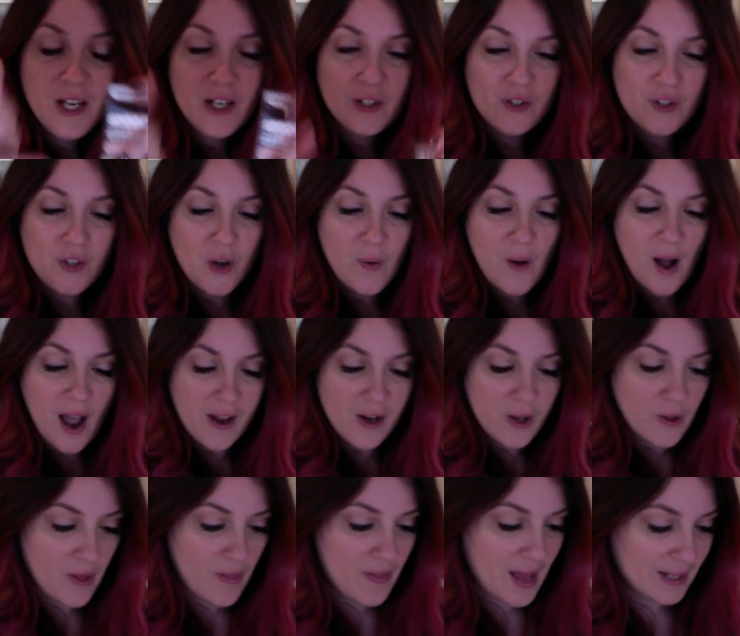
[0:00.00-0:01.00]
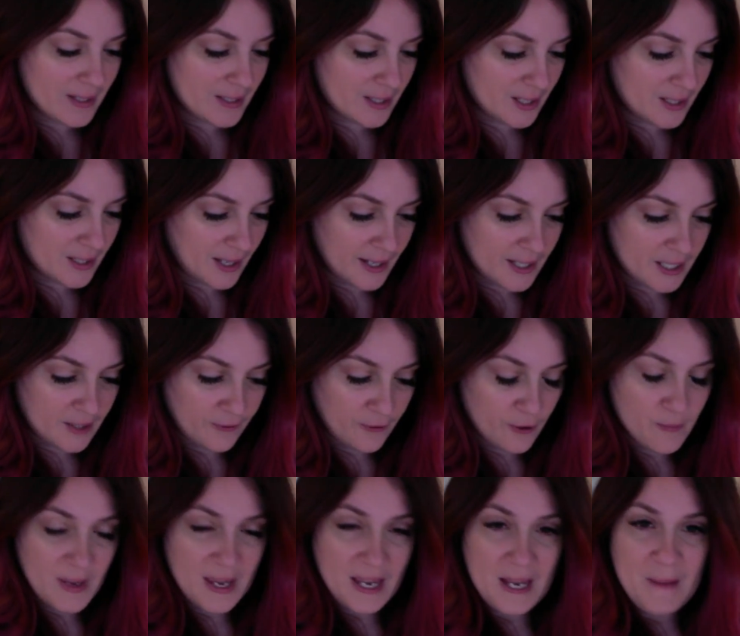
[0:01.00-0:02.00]
So I know that that's the size for
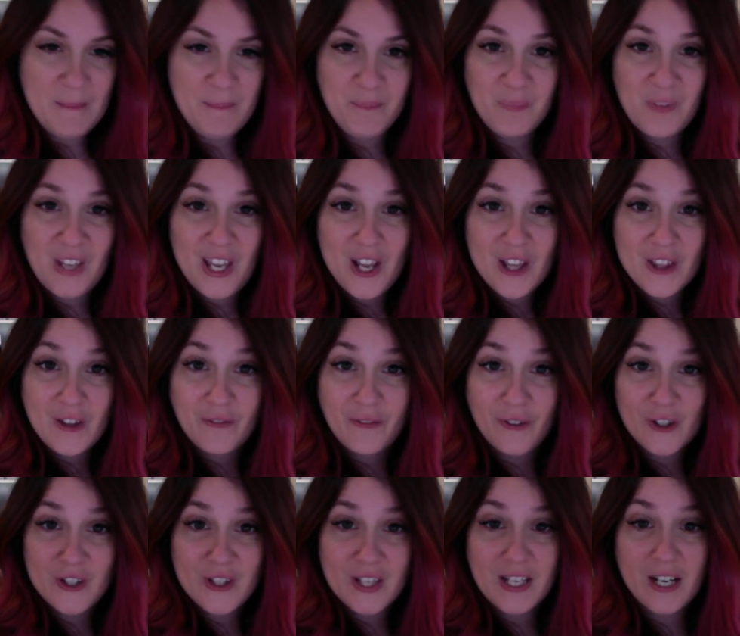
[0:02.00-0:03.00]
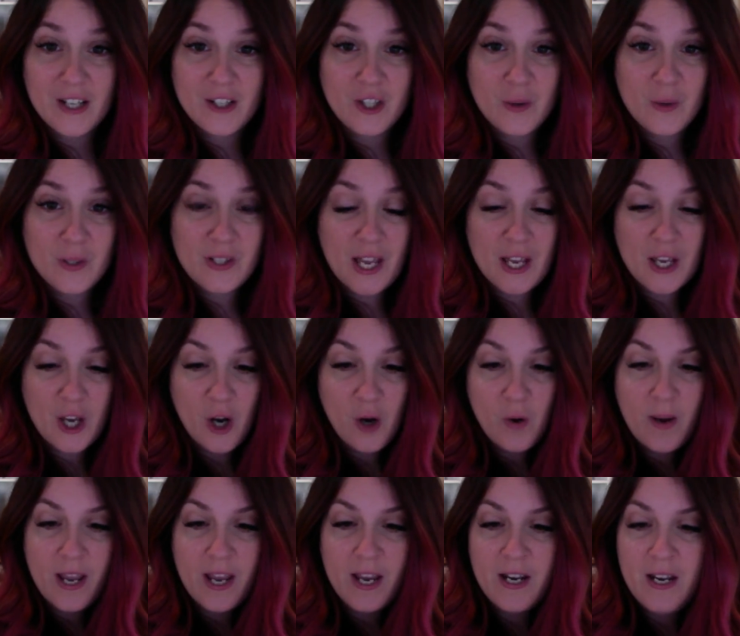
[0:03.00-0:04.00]
me. The first thing I do is I go
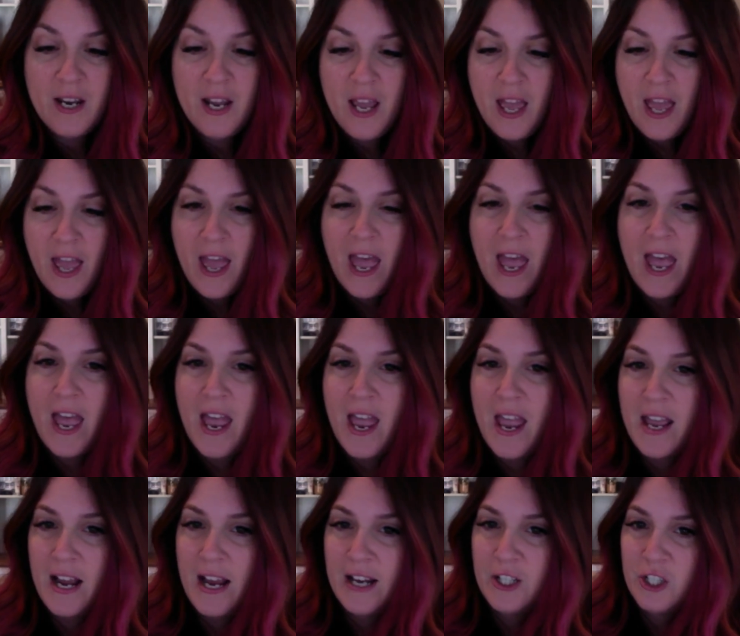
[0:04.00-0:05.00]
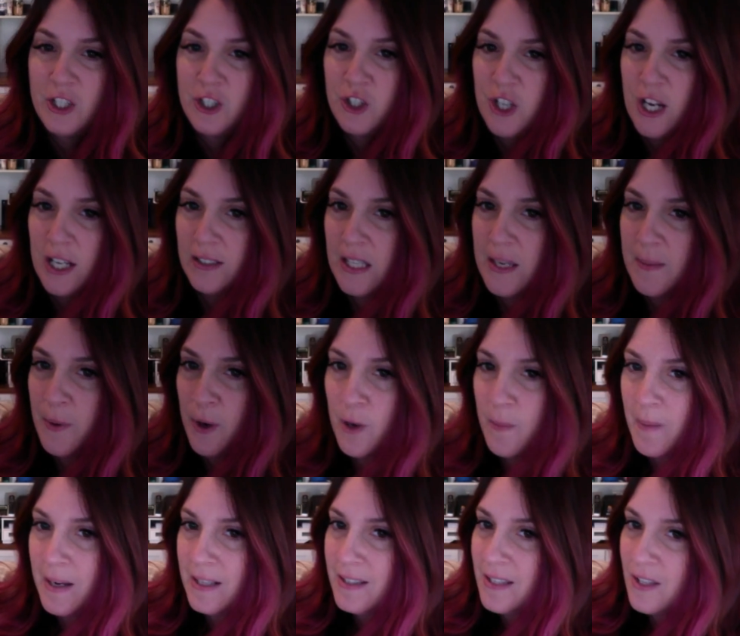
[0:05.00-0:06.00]
in and I just gently put
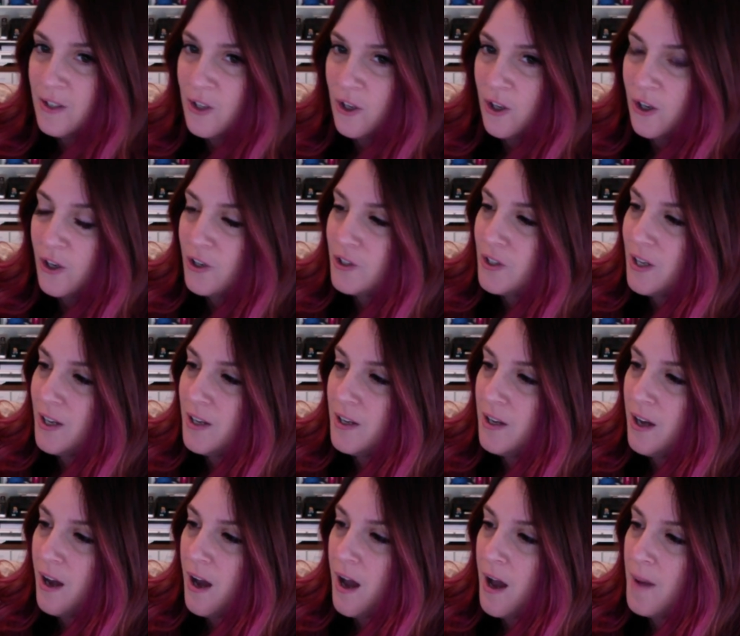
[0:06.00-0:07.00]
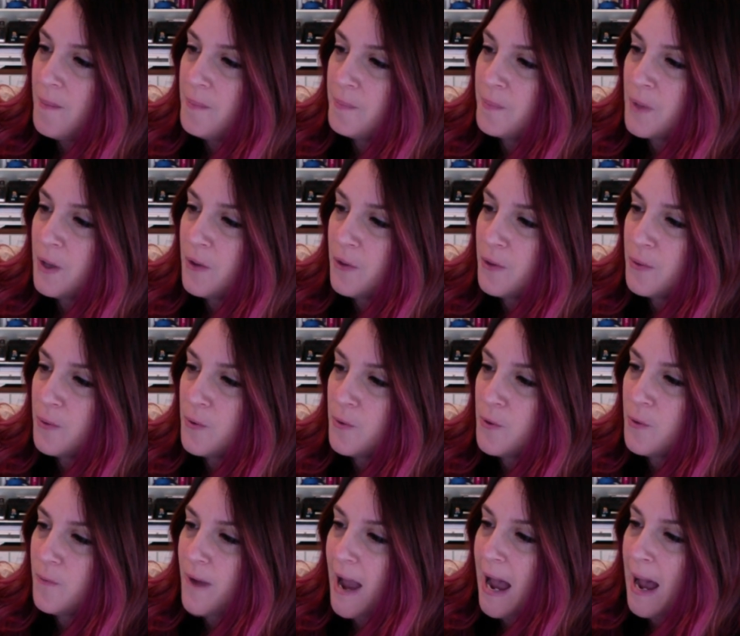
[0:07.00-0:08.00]
my scissors through the
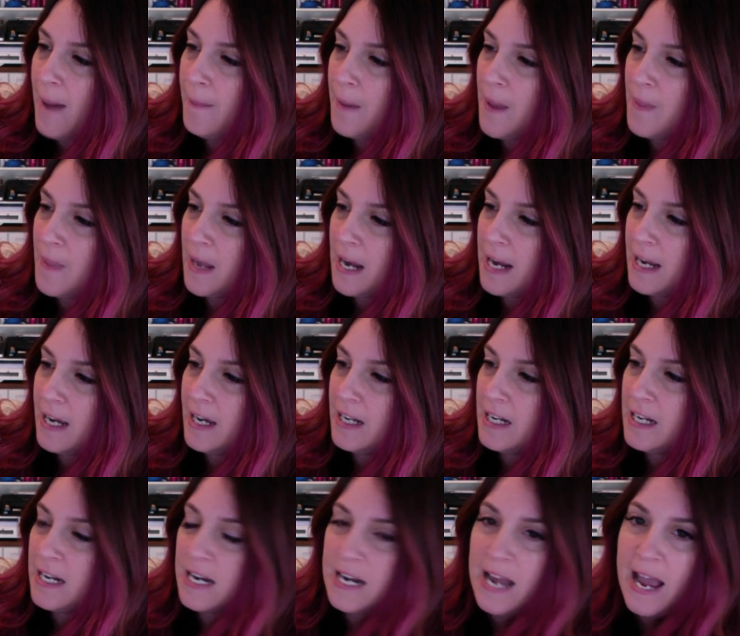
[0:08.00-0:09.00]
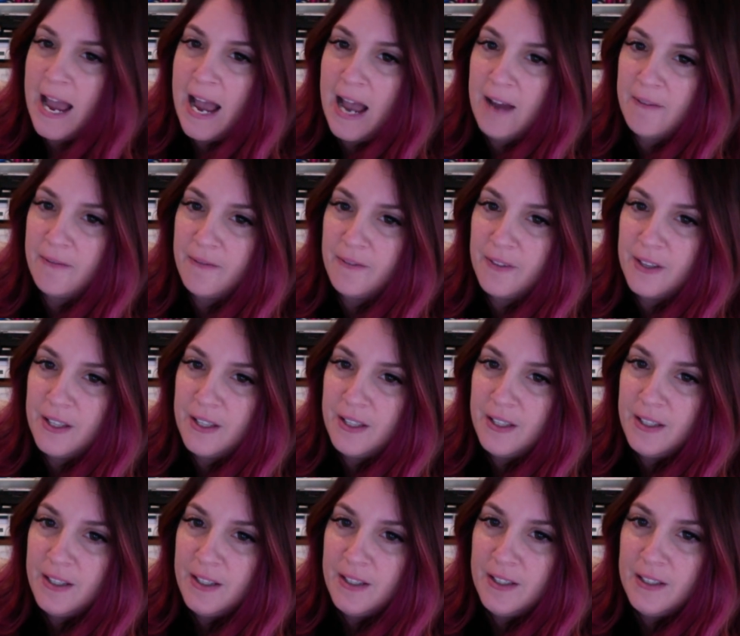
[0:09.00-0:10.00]
wrap, and then I cut it in half
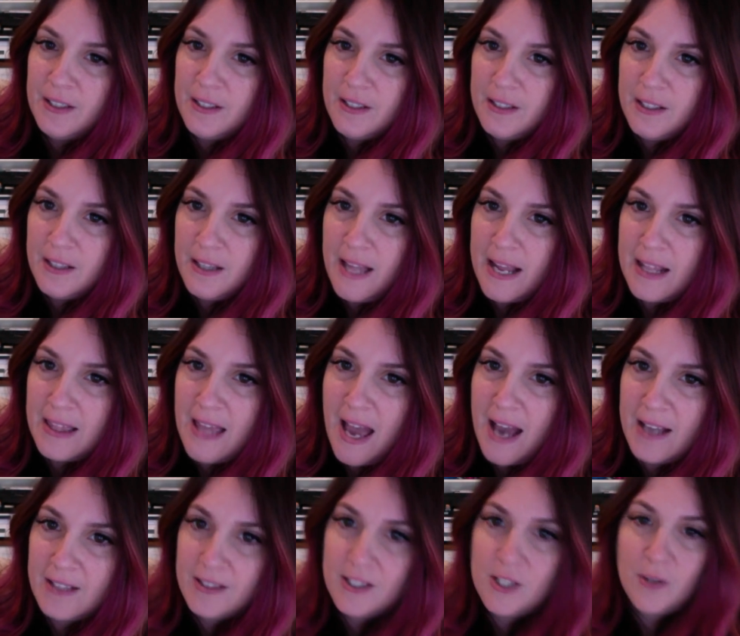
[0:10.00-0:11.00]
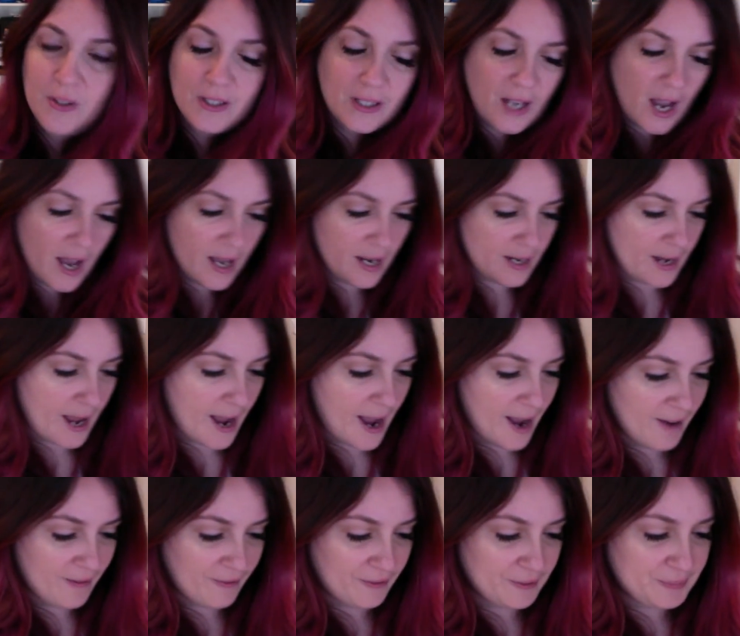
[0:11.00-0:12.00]
like that. So it's cut in
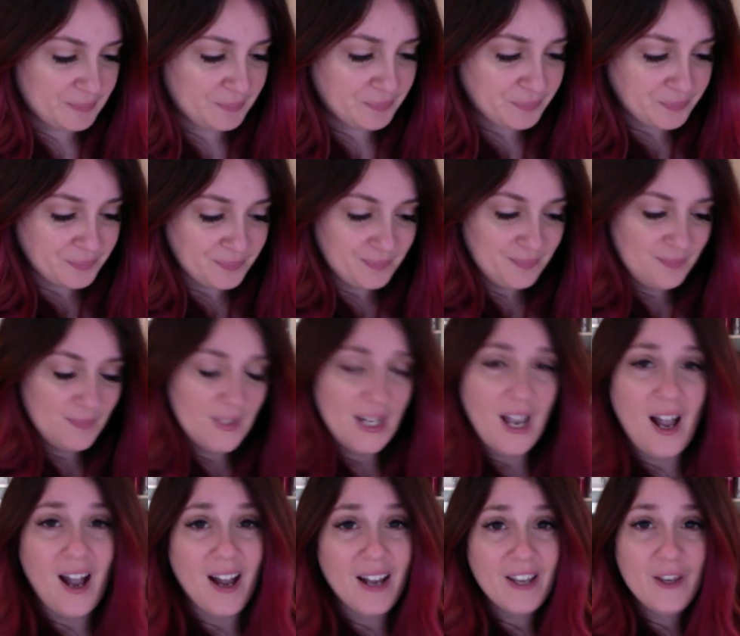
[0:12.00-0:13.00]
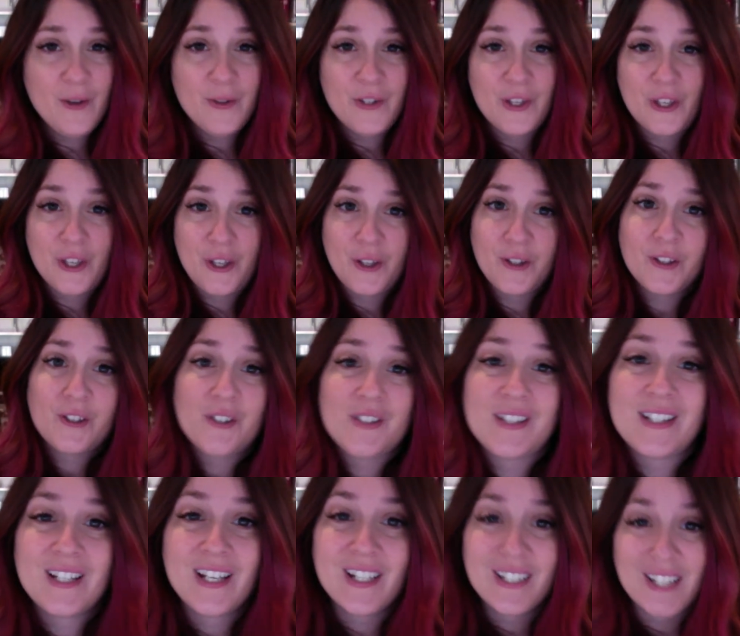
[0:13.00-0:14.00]
half. I use a cuticle
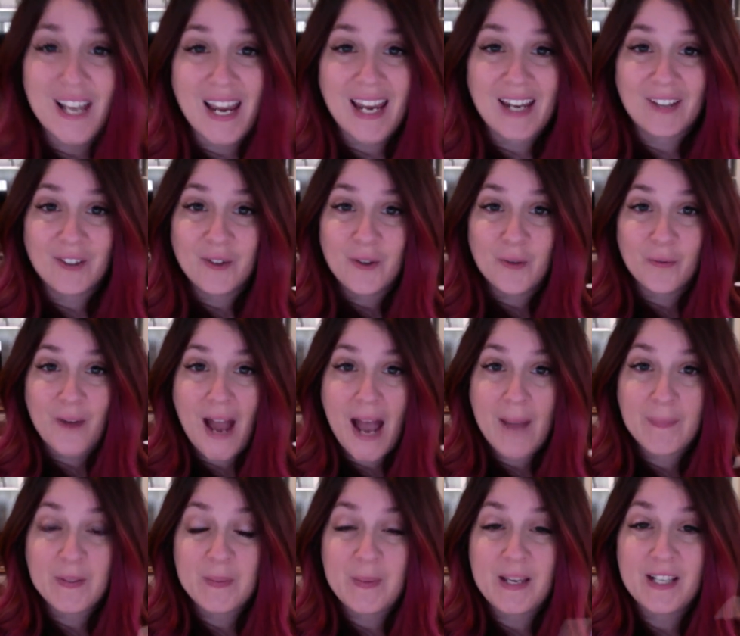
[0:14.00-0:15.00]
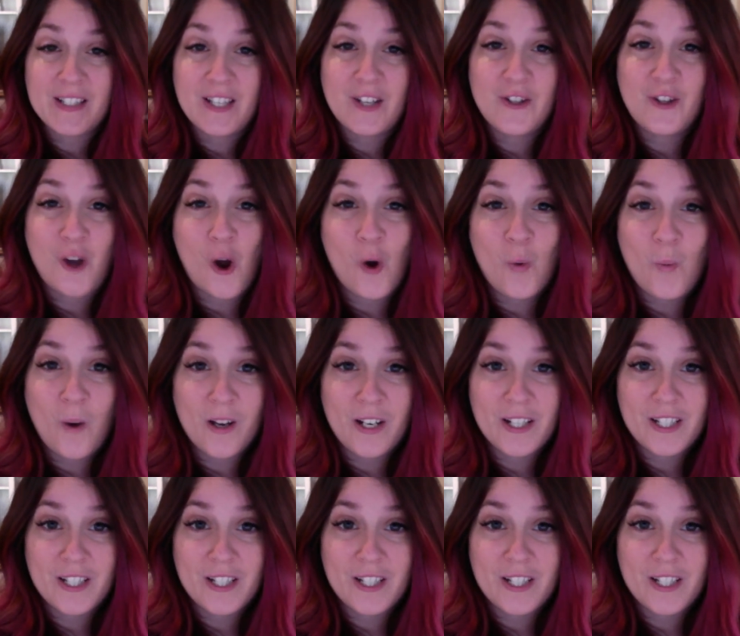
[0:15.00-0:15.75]
stick to handle the wraps because I don't want to